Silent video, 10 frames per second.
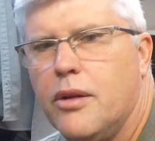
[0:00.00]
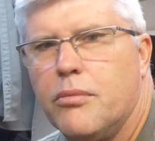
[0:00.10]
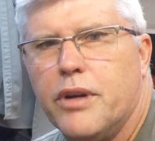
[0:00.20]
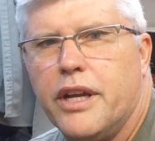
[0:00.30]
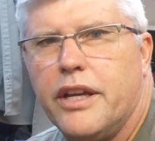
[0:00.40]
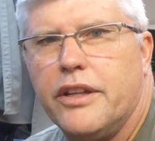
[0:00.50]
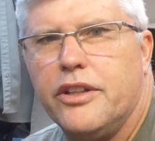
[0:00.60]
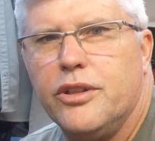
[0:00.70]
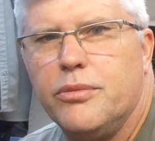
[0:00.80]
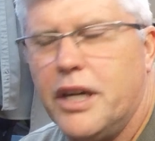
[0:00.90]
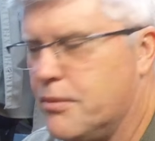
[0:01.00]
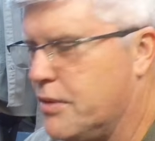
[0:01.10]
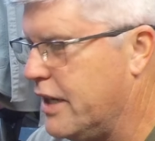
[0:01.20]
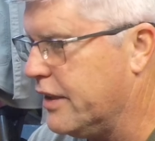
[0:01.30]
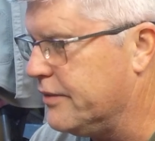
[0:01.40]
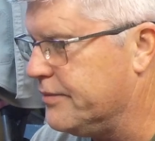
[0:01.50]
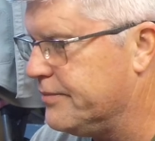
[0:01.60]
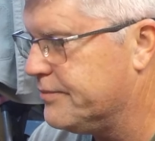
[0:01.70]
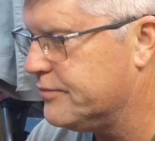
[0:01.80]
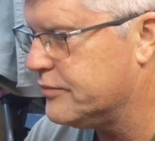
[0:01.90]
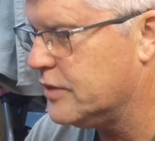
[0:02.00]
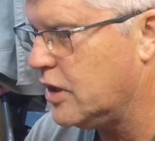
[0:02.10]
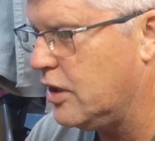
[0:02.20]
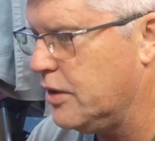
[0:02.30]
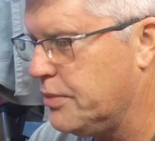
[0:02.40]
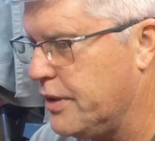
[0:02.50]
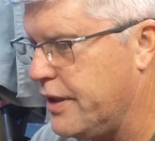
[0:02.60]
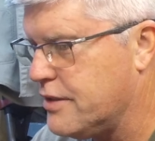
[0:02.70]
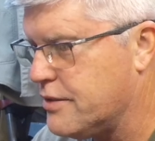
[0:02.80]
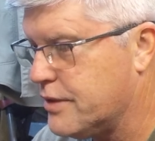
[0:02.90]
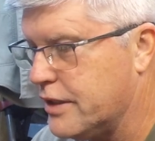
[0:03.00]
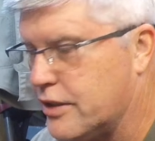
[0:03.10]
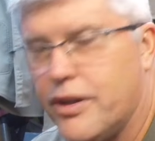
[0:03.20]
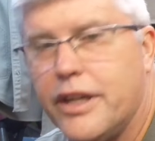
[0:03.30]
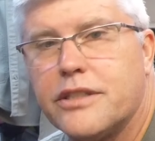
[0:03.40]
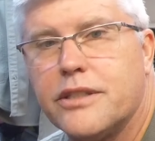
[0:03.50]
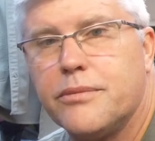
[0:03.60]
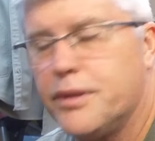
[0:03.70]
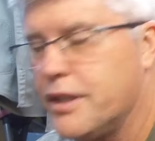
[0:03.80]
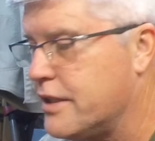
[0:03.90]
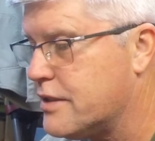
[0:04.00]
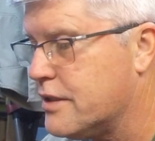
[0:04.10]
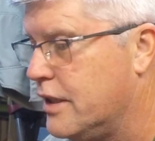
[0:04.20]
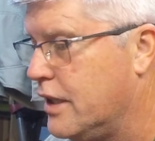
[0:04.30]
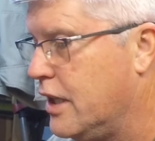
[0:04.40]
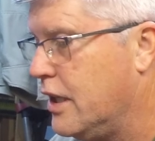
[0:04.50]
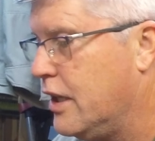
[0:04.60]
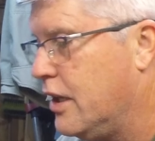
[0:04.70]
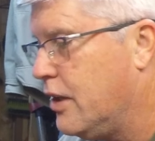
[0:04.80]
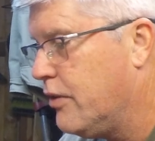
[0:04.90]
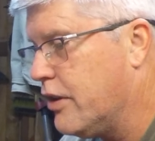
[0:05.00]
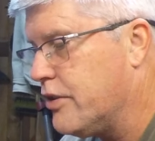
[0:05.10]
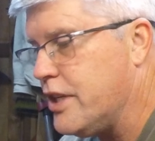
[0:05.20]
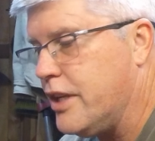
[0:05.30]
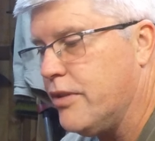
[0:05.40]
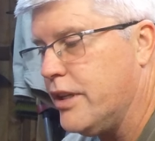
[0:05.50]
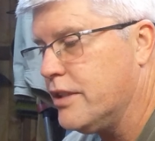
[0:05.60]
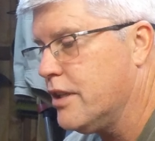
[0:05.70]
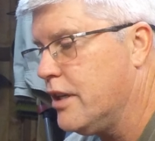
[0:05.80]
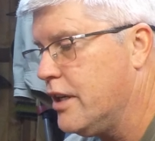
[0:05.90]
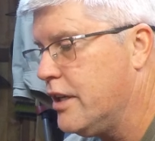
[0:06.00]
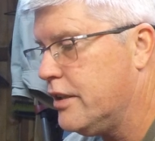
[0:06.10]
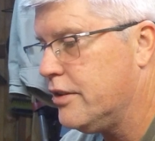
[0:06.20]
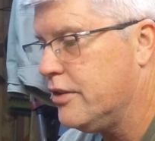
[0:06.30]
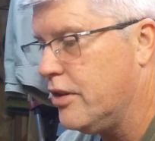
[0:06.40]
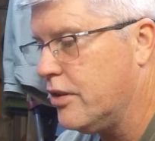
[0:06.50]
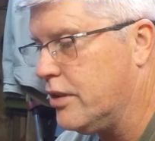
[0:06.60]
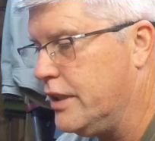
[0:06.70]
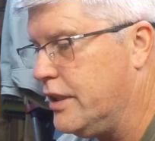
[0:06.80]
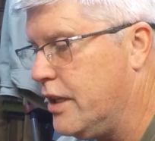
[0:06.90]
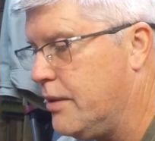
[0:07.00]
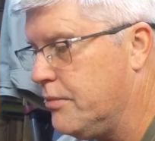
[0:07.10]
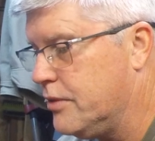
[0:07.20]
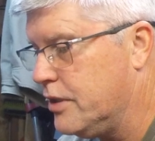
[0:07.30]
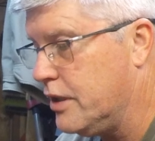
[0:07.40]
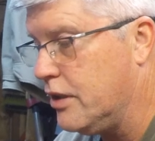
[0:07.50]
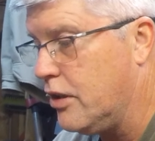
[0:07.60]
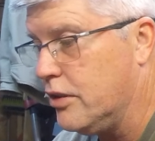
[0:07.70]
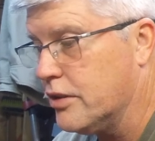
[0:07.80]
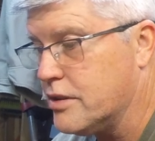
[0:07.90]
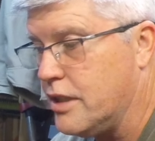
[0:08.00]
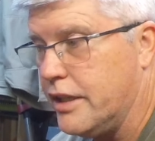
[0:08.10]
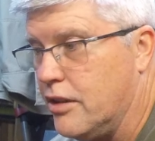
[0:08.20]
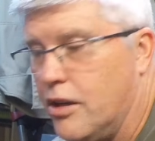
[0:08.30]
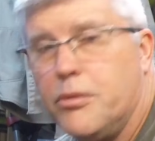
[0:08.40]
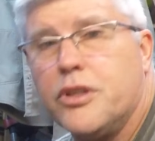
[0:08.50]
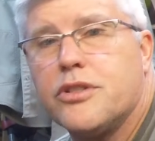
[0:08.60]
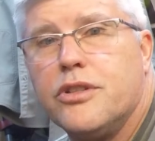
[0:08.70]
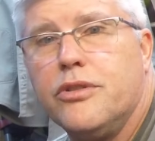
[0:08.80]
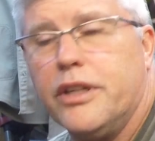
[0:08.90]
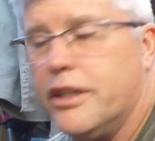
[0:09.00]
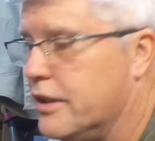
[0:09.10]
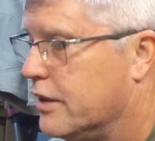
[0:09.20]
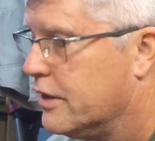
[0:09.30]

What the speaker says: Brand new bottom bracket. All in place. Got the cranks in place. We got our chain rings on. They're all cleaned up. It all looks like almost new again.